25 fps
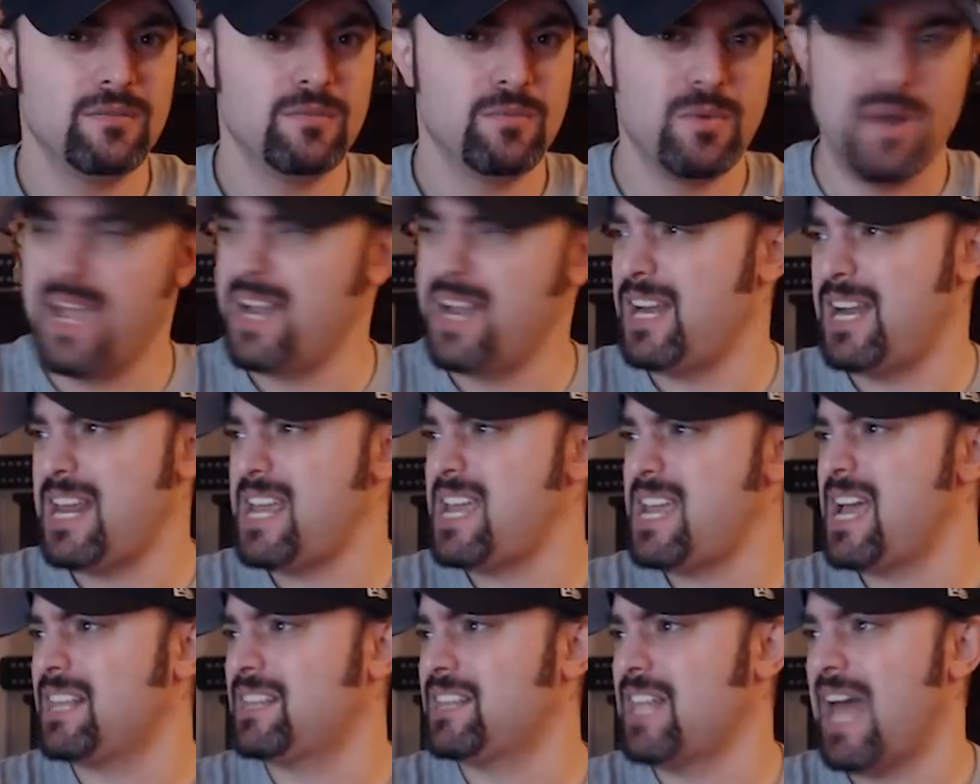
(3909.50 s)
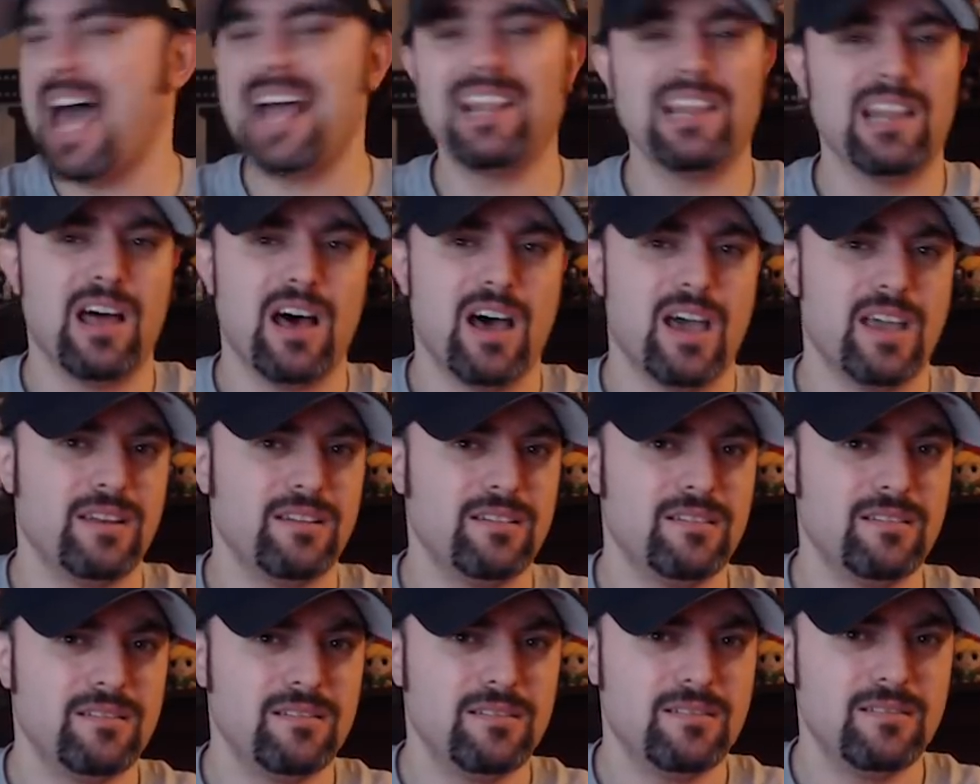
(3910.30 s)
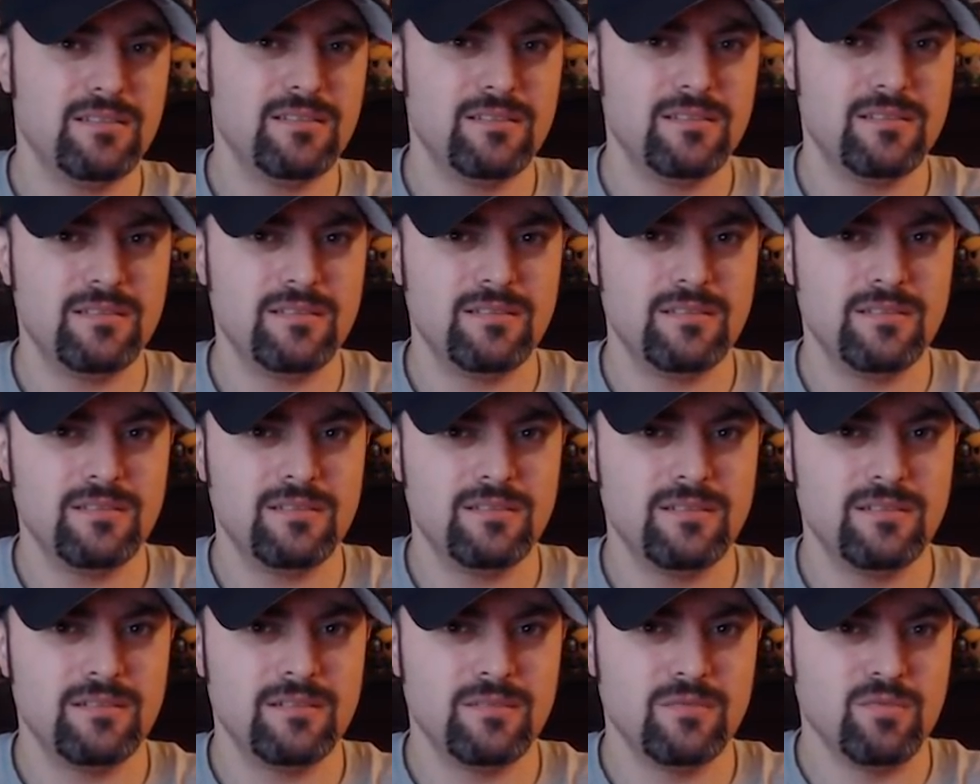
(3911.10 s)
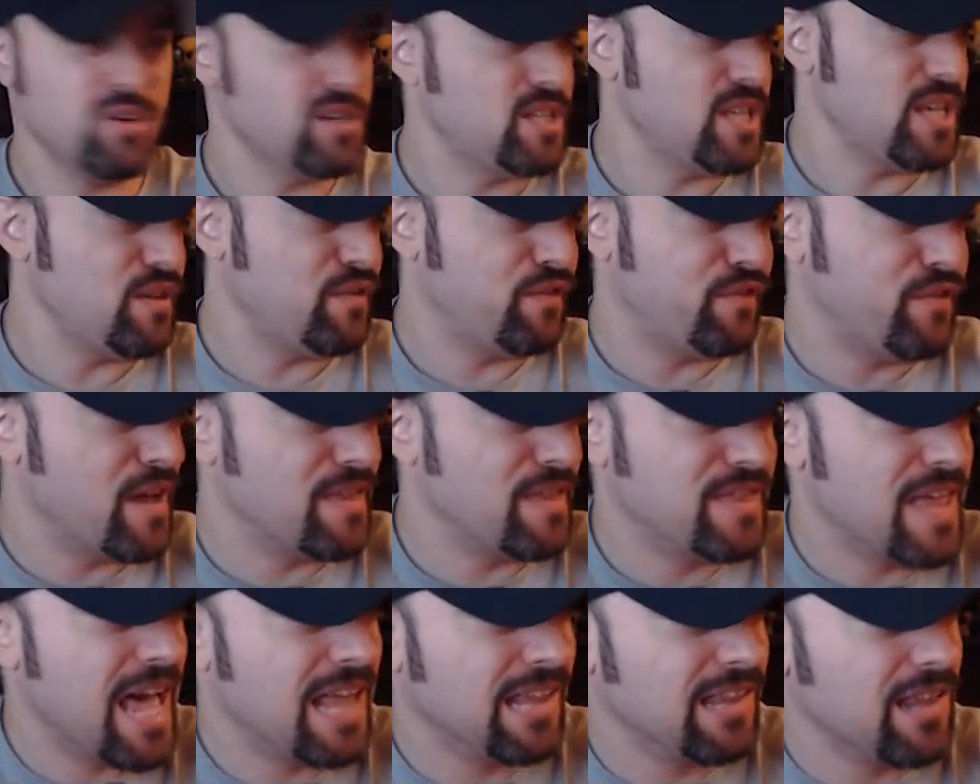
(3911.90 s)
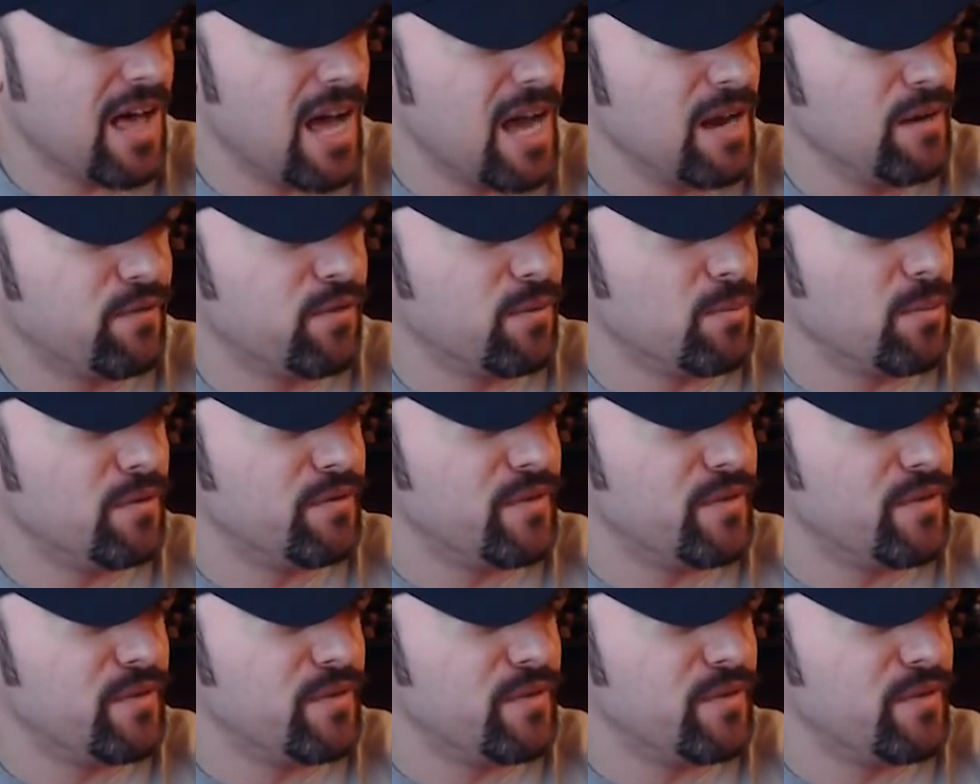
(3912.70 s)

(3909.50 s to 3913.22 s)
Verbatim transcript: Where did he get that line? Was he fed that line from